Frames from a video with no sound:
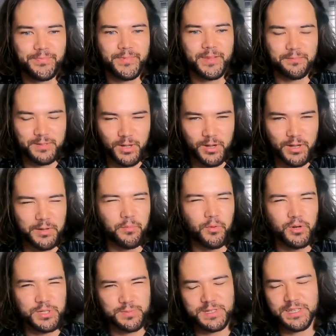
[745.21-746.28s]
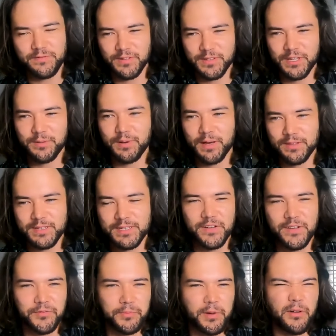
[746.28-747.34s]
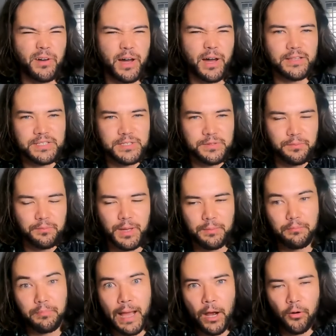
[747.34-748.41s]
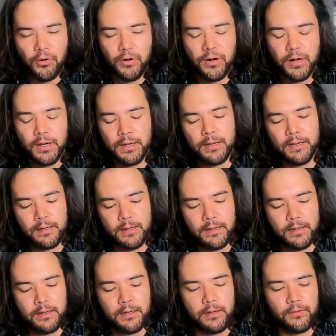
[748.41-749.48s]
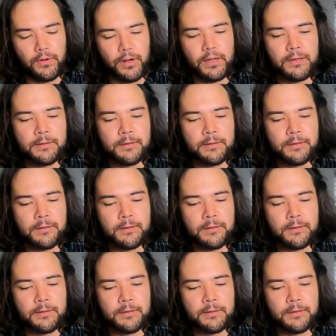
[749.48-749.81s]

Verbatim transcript: I'm talking more specifically about the stuff about violence and power, right?